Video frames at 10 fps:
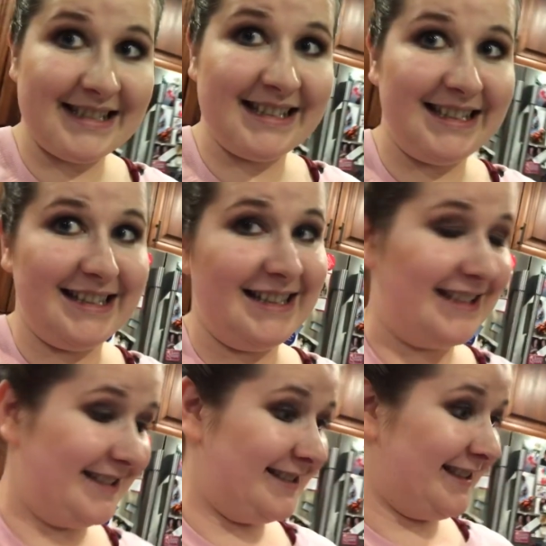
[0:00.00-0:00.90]
See
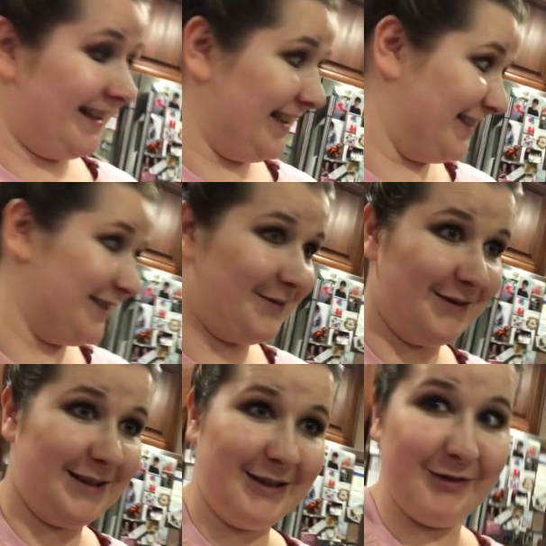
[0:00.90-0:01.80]
here, nothing
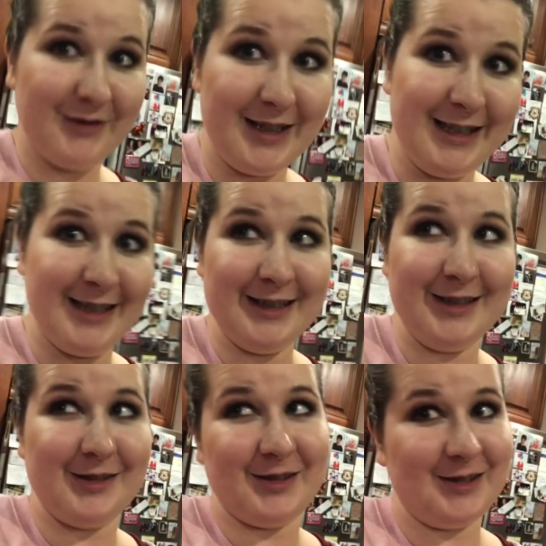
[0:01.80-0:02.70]
different than a regular
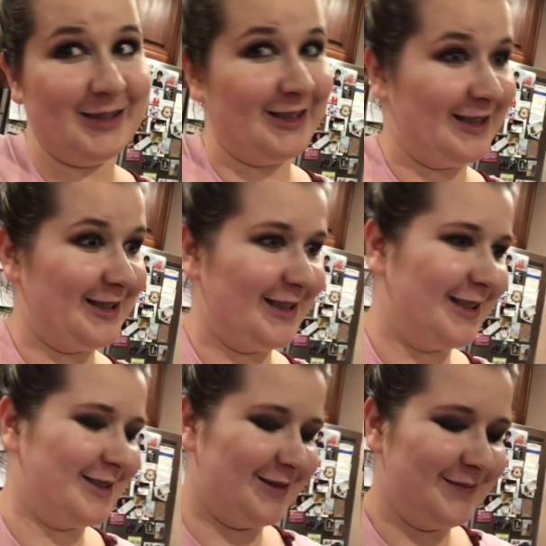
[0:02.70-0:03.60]
hot chocolate. He
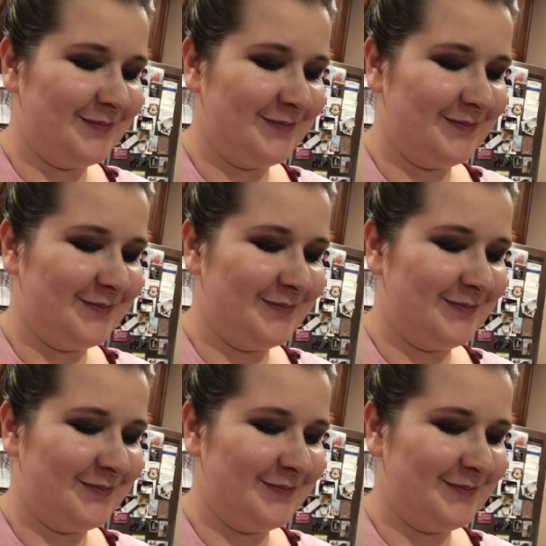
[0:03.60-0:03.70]
says.